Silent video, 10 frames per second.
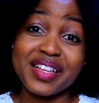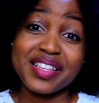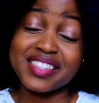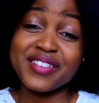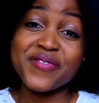
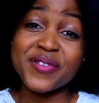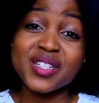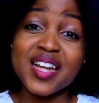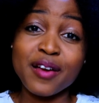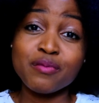it's a
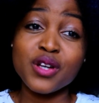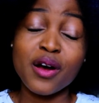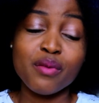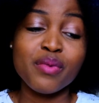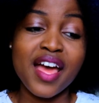full-time
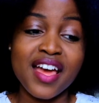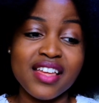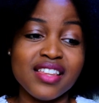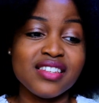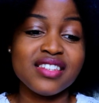job,
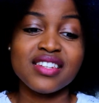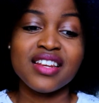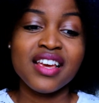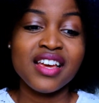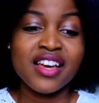and
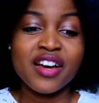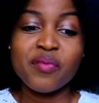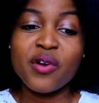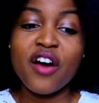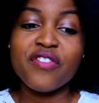
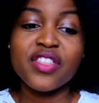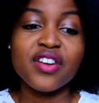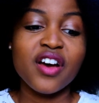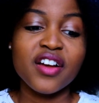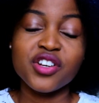more often
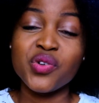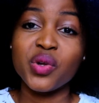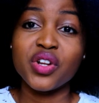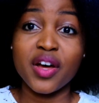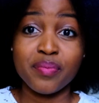than not, you
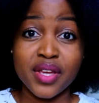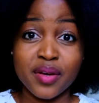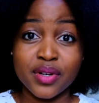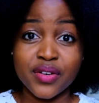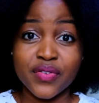will not be
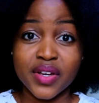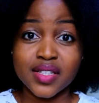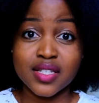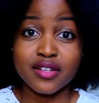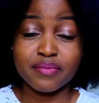able to
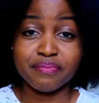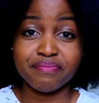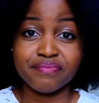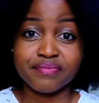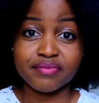fix him,
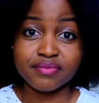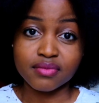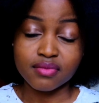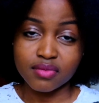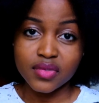
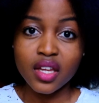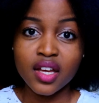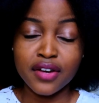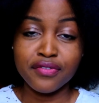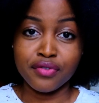
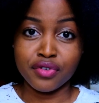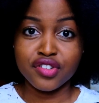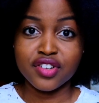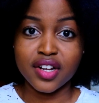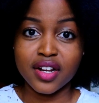
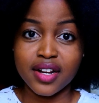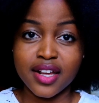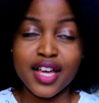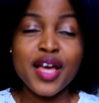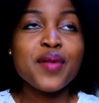
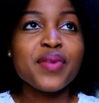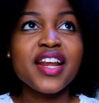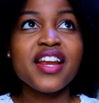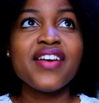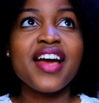unfortunately. But
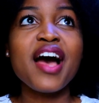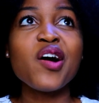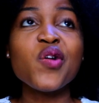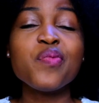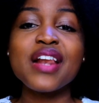anyway, I
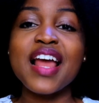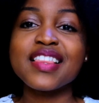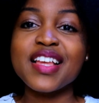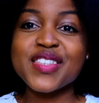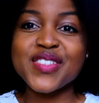hope you
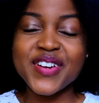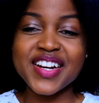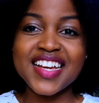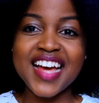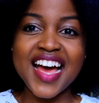liked that
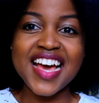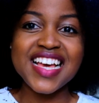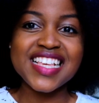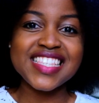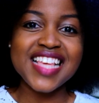story,
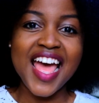guys.